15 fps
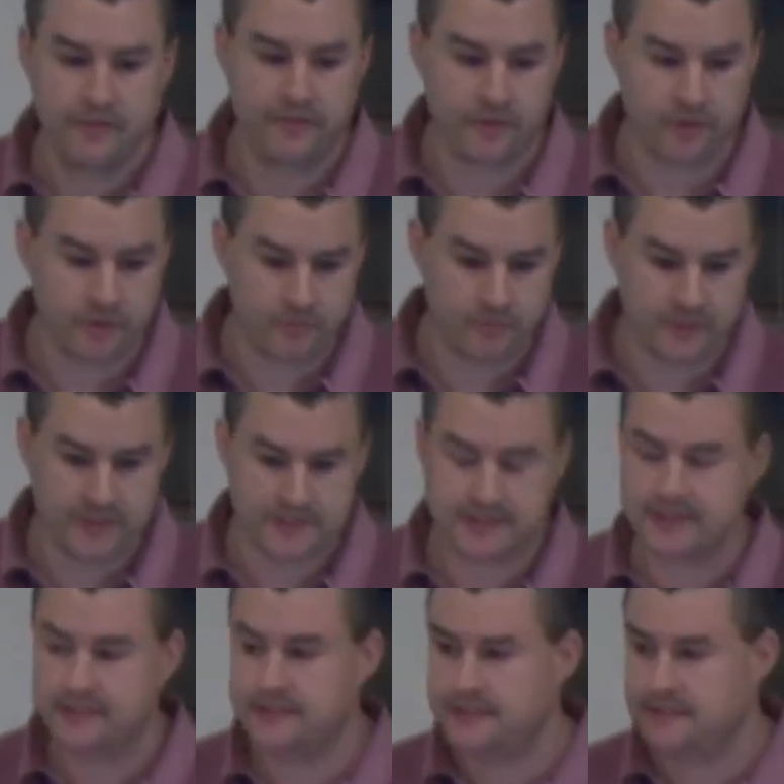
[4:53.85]
form, which
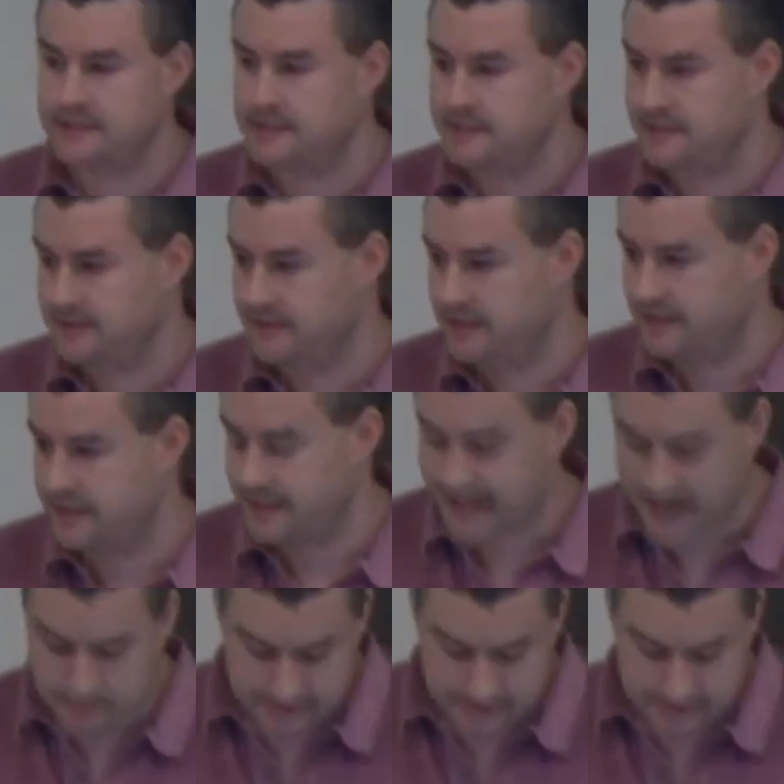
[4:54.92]
is uh, uh,